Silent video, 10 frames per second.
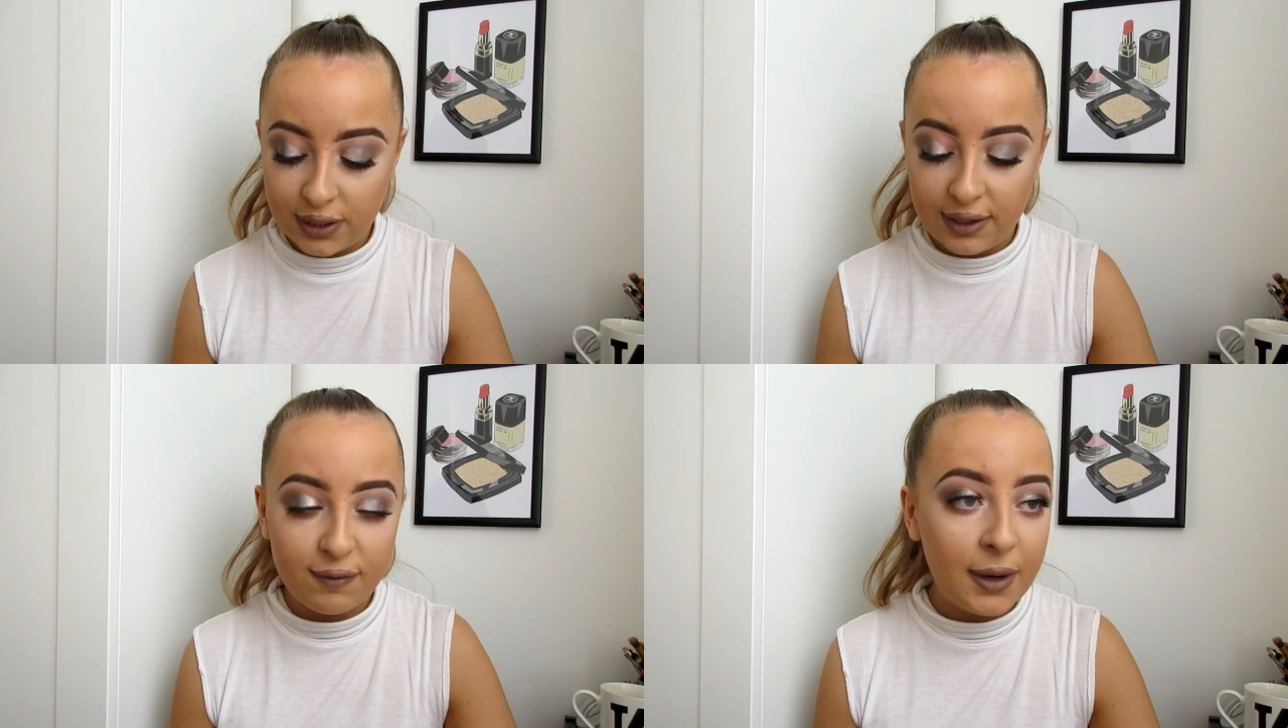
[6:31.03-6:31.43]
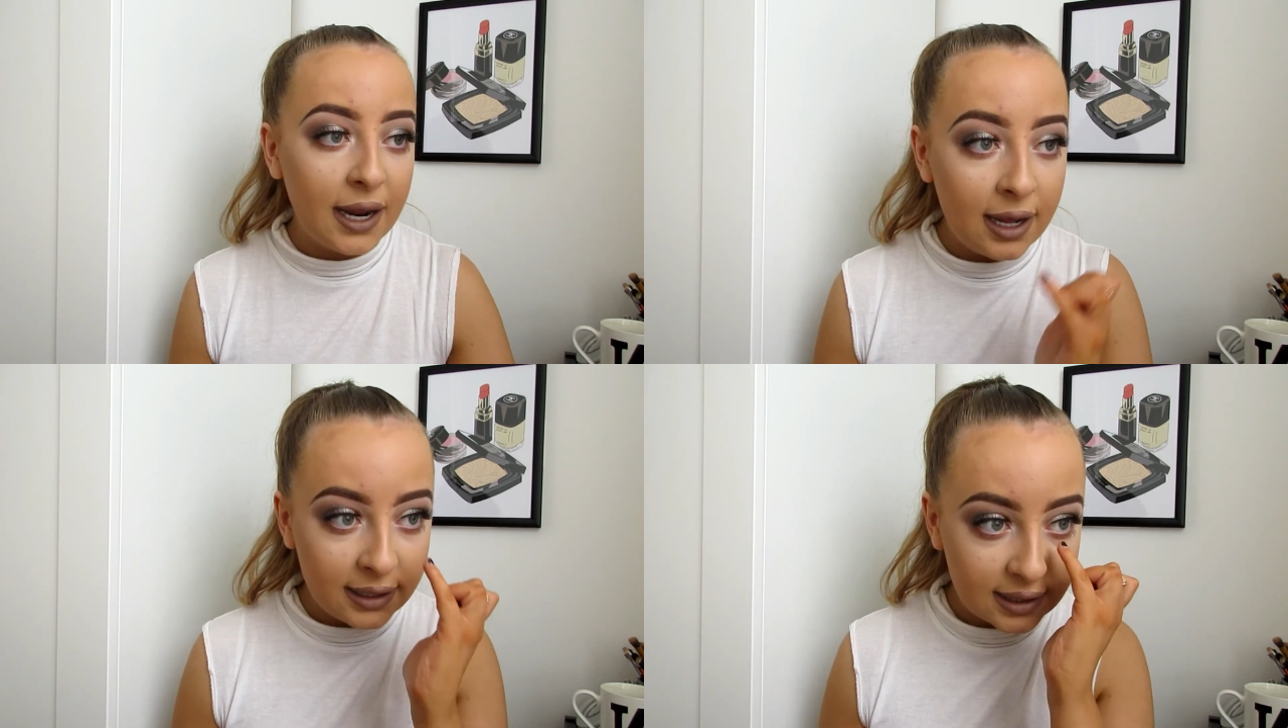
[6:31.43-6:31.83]
to give my
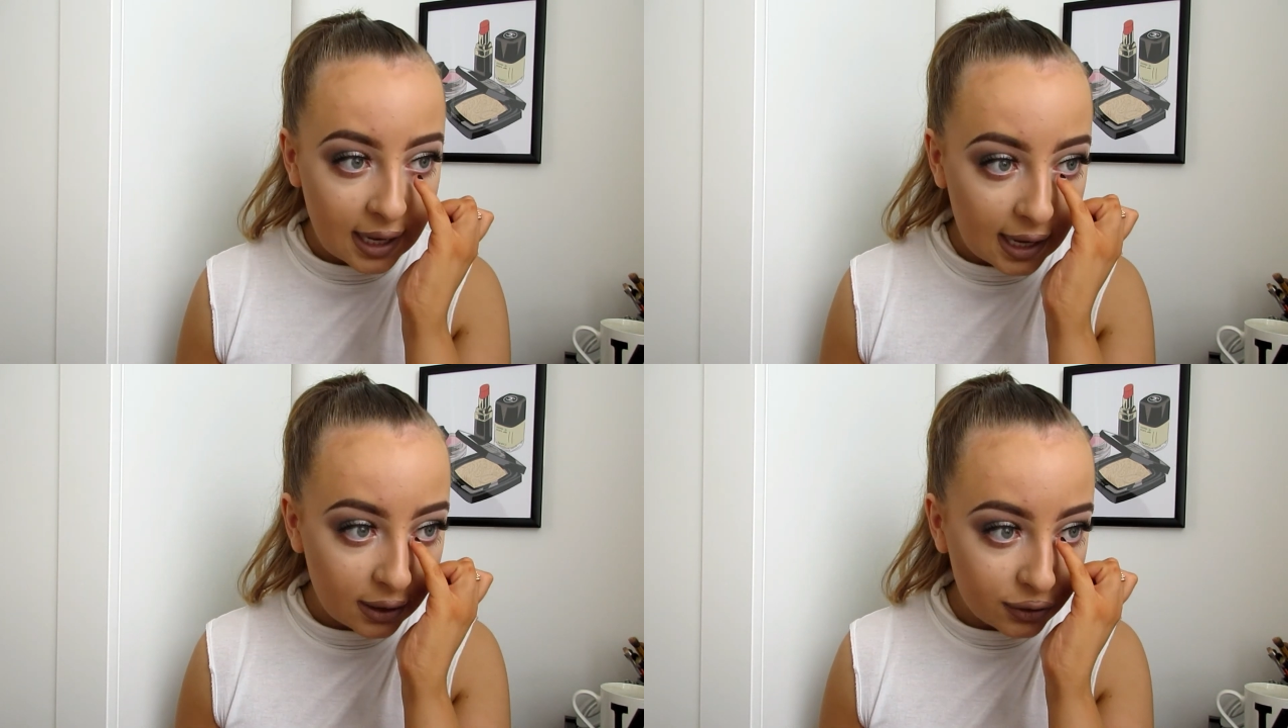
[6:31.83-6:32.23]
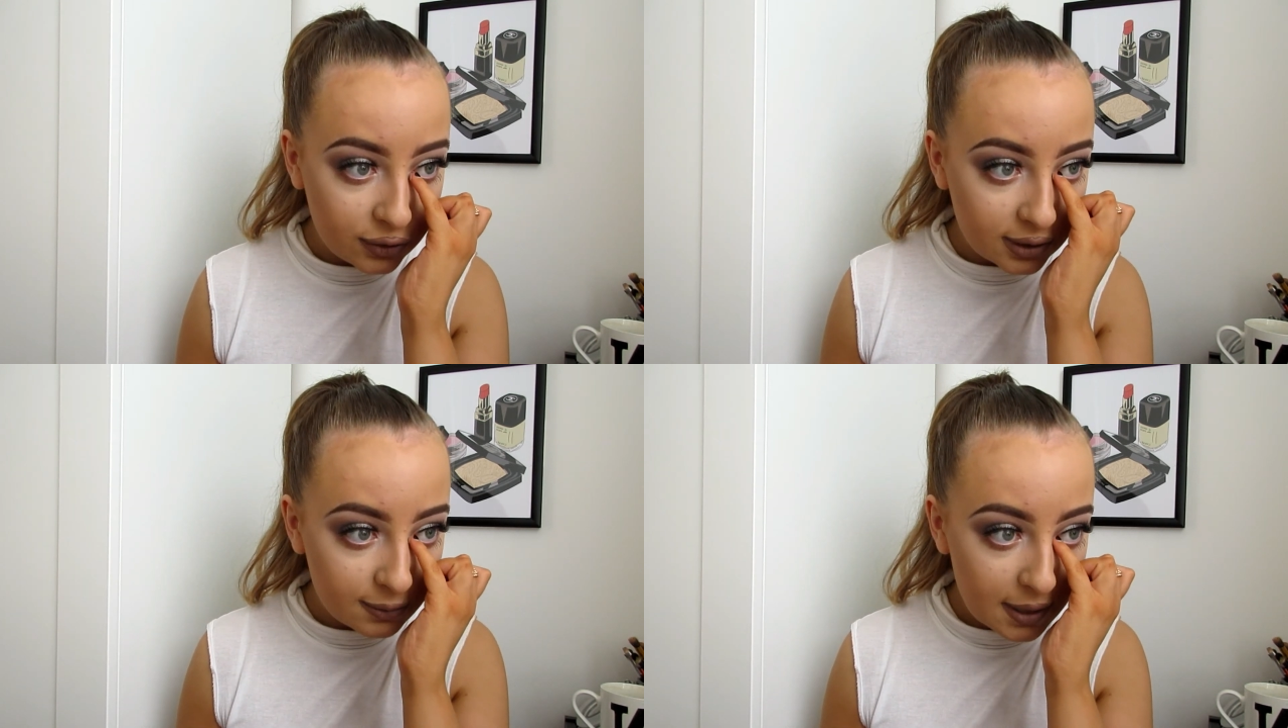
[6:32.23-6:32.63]
eyes that
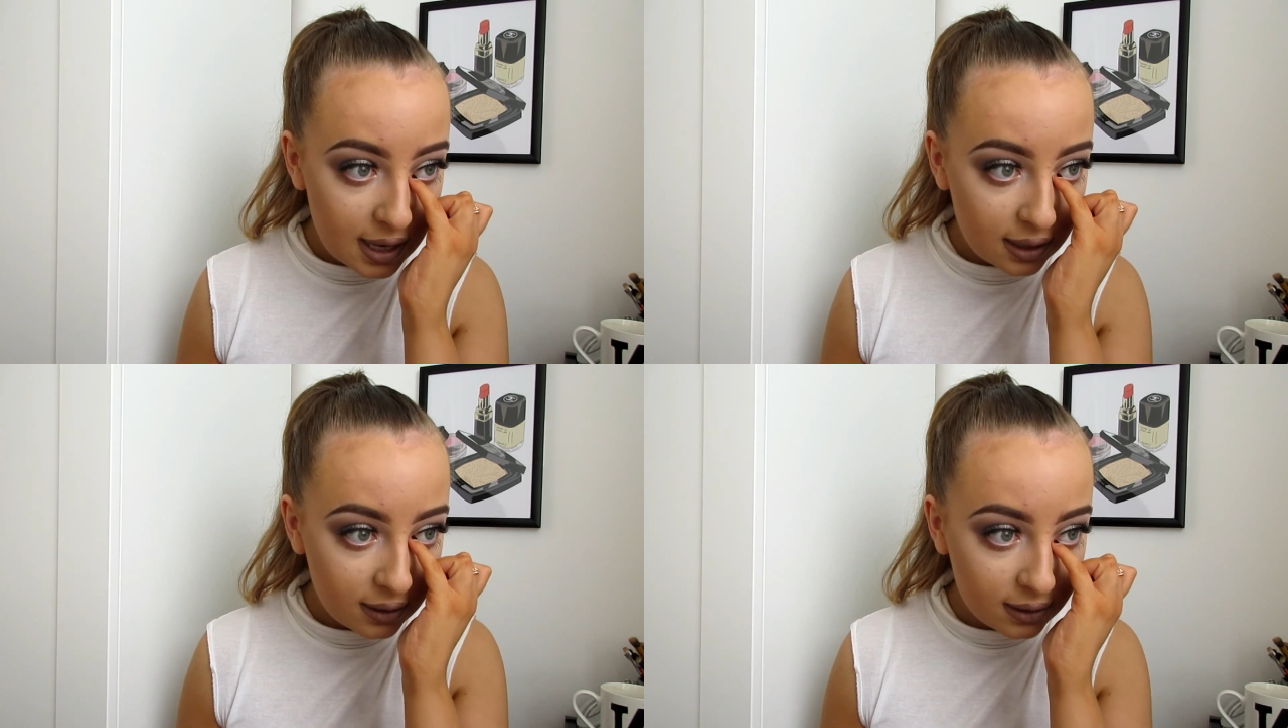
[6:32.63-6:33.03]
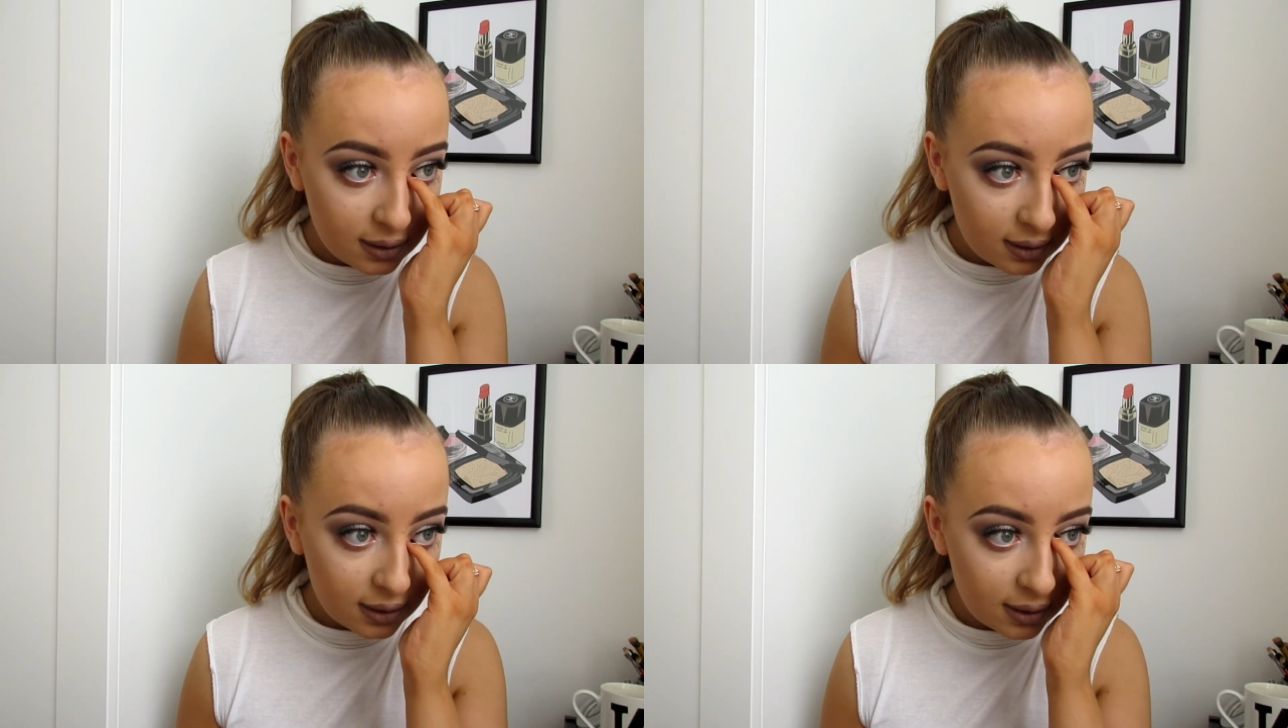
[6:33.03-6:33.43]
extra
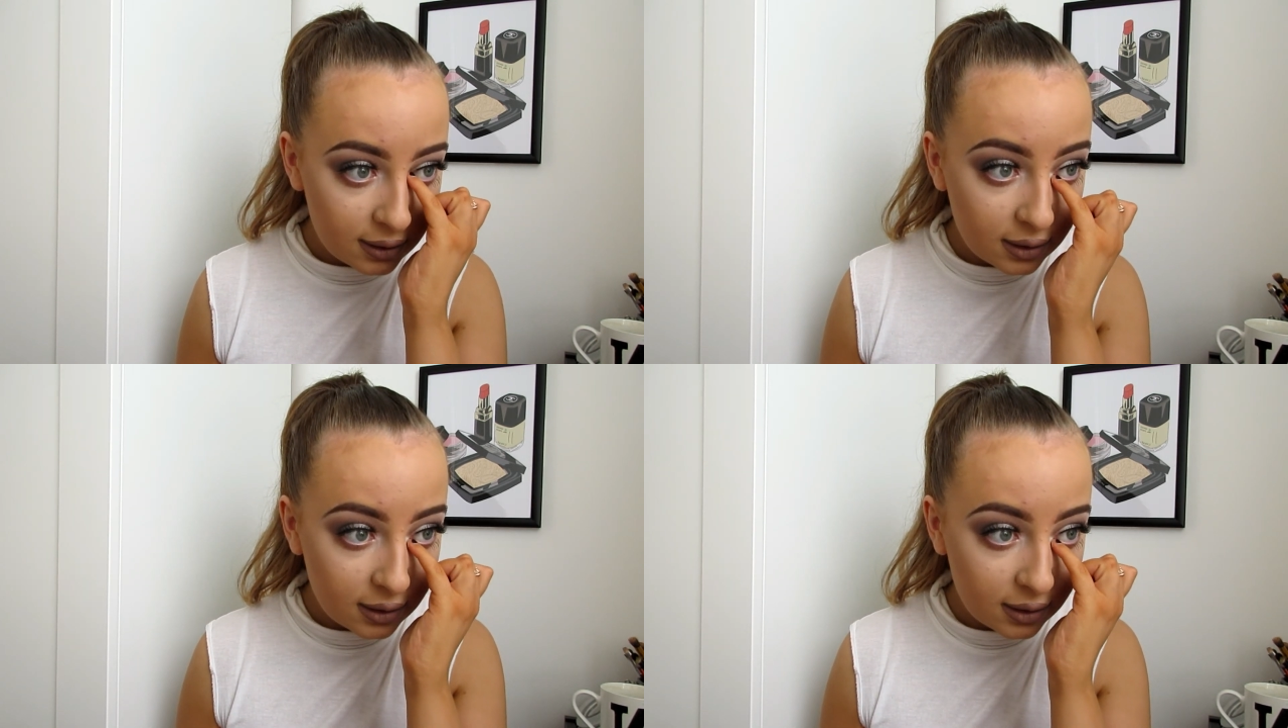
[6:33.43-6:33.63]
sparkle.